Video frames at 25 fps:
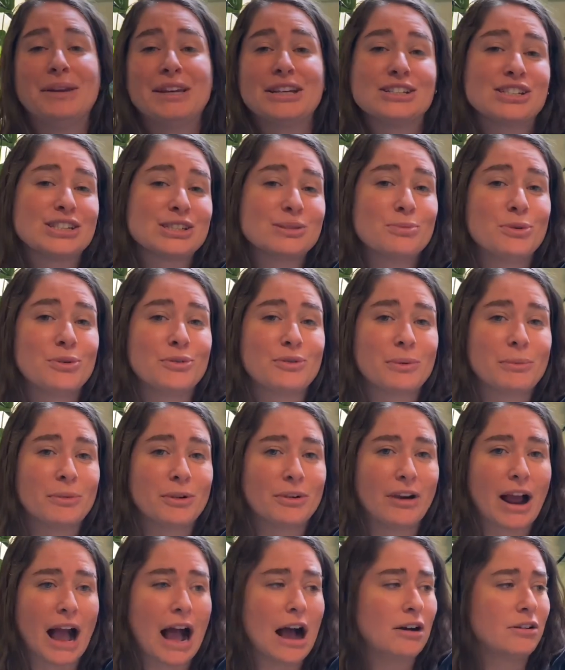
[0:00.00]
you just move them
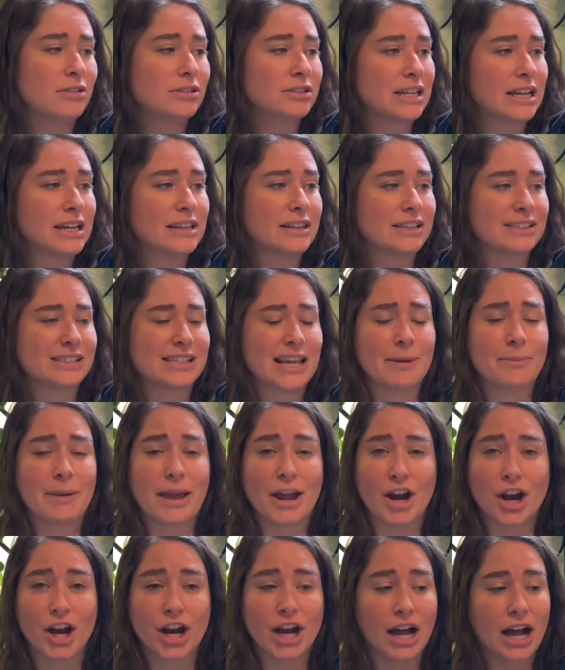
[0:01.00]
around in the same
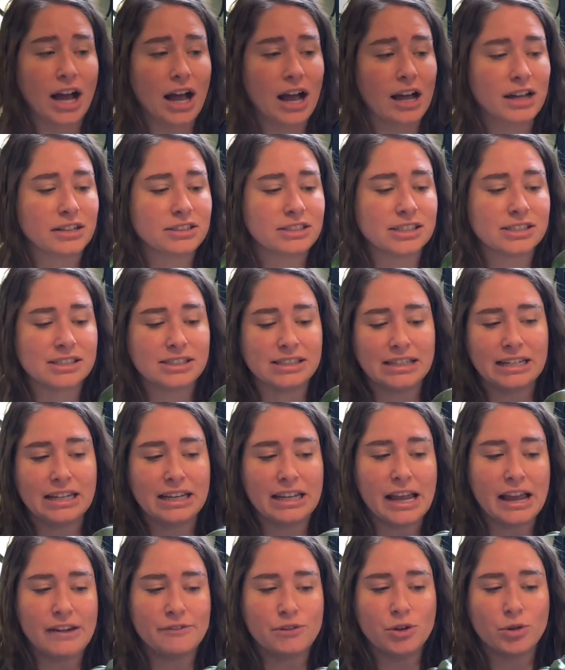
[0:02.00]
area to
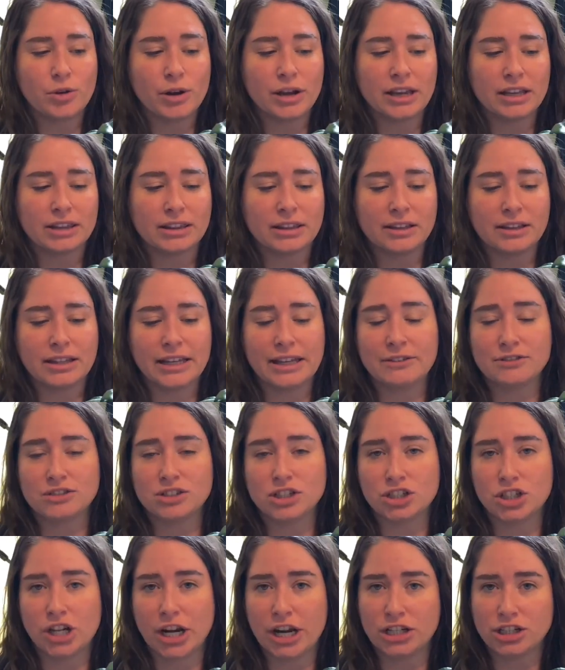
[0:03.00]
see if you can get the leaves to
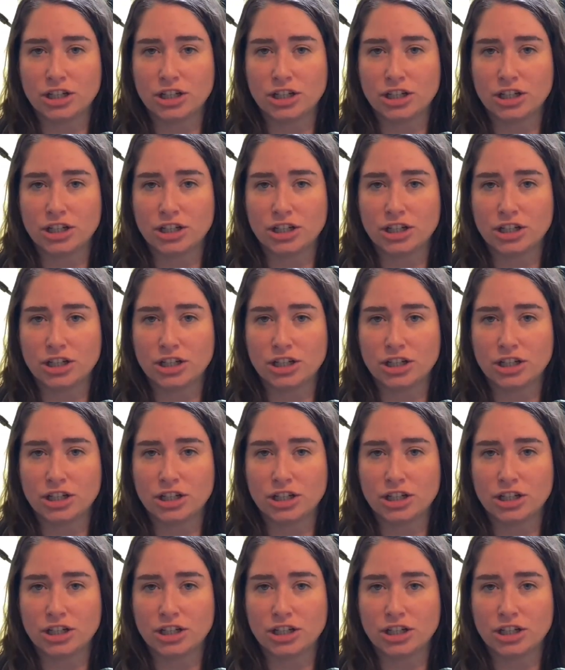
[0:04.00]
change